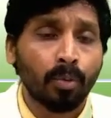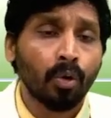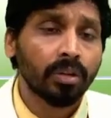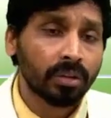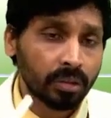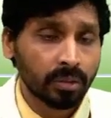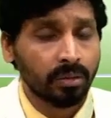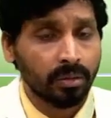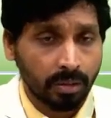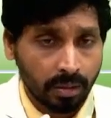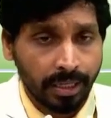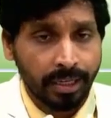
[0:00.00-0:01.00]
Both
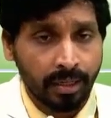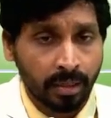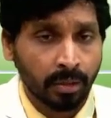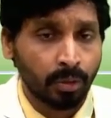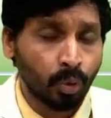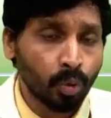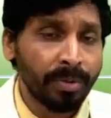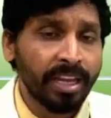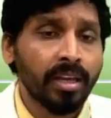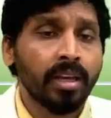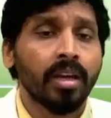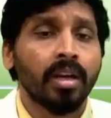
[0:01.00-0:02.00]
in
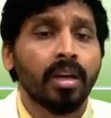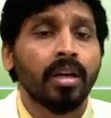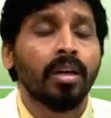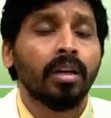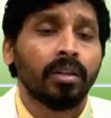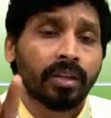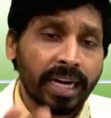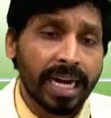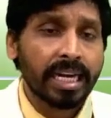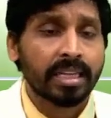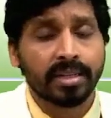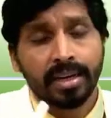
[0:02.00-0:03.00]
2B
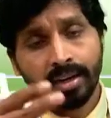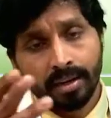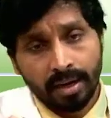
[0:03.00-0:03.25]
triglycerides